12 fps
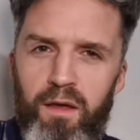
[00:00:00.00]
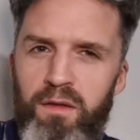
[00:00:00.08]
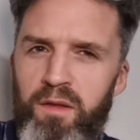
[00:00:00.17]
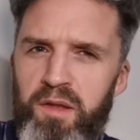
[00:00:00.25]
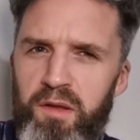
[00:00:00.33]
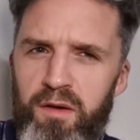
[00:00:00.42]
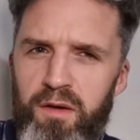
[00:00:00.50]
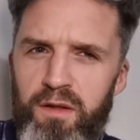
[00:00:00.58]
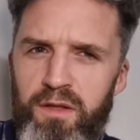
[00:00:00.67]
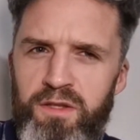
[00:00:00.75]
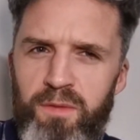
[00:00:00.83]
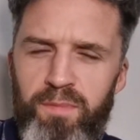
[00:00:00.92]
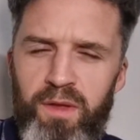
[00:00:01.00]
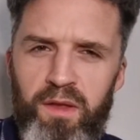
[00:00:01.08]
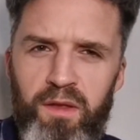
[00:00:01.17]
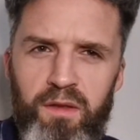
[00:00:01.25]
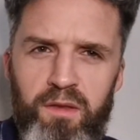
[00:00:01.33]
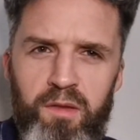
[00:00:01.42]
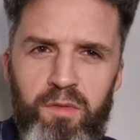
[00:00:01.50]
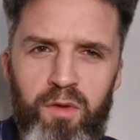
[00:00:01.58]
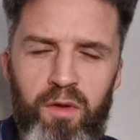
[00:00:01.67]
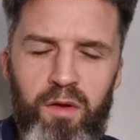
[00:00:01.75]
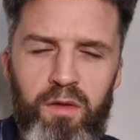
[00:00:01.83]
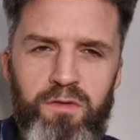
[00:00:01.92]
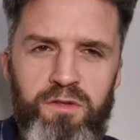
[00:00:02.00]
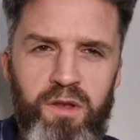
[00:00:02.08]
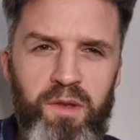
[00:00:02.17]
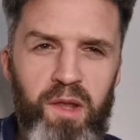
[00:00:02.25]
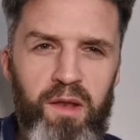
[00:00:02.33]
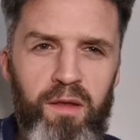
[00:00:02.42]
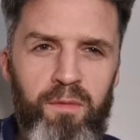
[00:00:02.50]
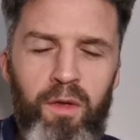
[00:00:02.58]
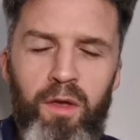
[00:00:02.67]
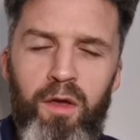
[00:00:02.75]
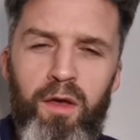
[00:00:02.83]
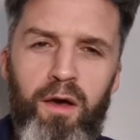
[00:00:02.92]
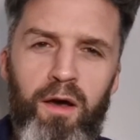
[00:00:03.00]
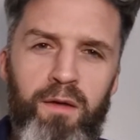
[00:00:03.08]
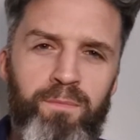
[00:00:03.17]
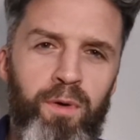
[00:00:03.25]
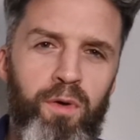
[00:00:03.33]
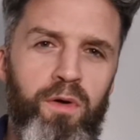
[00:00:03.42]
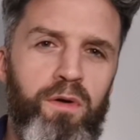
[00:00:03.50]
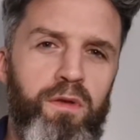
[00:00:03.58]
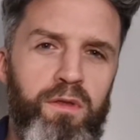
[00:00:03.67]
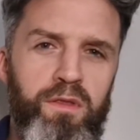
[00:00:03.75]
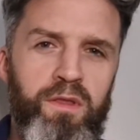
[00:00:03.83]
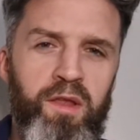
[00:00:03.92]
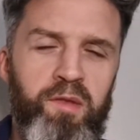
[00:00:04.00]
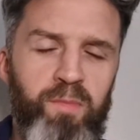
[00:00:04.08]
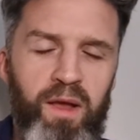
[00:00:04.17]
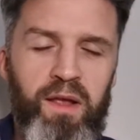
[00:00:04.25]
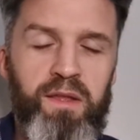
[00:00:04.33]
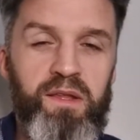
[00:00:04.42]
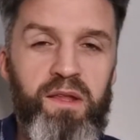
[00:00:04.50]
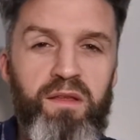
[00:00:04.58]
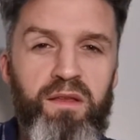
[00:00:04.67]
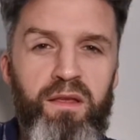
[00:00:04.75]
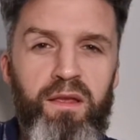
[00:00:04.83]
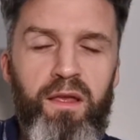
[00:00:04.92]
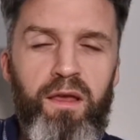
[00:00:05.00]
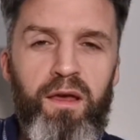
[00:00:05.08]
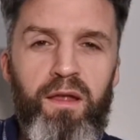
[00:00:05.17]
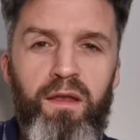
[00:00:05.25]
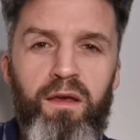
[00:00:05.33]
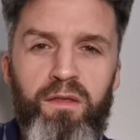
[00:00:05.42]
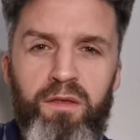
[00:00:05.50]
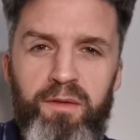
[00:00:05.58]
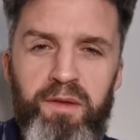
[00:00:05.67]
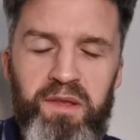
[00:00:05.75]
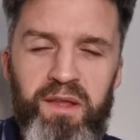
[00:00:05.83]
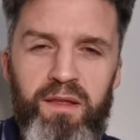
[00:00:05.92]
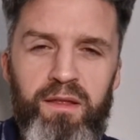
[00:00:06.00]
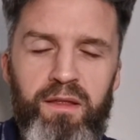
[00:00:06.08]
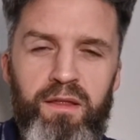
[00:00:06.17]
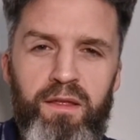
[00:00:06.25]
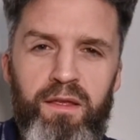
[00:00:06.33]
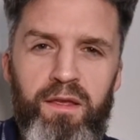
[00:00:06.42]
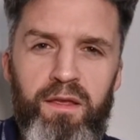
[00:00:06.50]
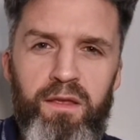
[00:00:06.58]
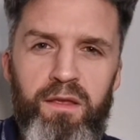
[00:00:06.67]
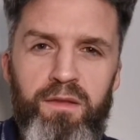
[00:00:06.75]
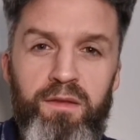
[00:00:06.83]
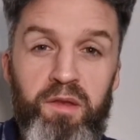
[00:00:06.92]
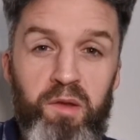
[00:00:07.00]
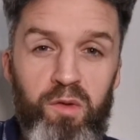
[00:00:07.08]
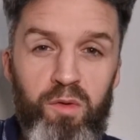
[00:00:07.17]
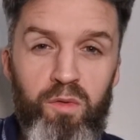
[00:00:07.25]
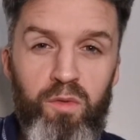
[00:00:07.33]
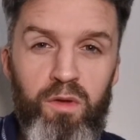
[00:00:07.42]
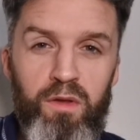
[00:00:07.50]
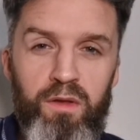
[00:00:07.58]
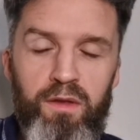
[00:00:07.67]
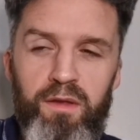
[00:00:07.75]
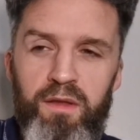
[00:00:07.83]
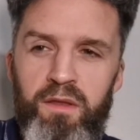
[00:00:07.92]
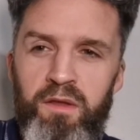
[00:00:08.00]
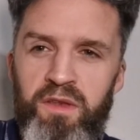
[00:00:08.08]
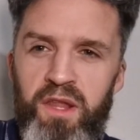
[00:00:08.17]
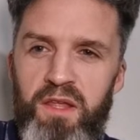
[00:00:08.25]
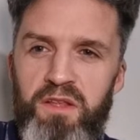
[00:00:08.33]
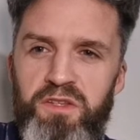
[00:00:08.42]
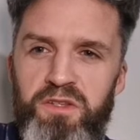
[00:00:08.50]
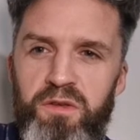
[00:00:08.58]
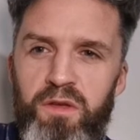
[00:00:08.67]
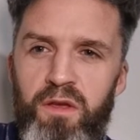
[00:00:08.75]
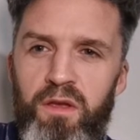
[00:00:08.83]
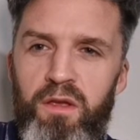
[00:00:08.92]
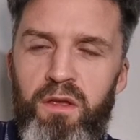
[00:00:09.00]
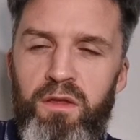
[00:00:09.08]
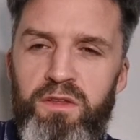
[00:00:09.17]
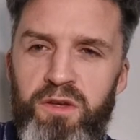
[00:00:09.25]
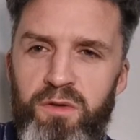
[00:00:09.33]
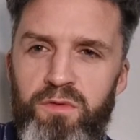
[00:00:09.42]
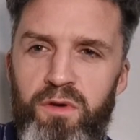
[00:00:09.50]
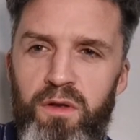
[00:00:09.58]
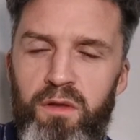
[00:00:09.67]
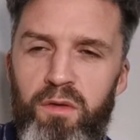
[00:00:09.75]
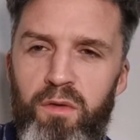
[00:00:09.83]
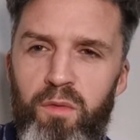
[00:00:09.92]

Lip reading: and you start jumping to conclusions. And I bought this magazine and I used it in school to teach children,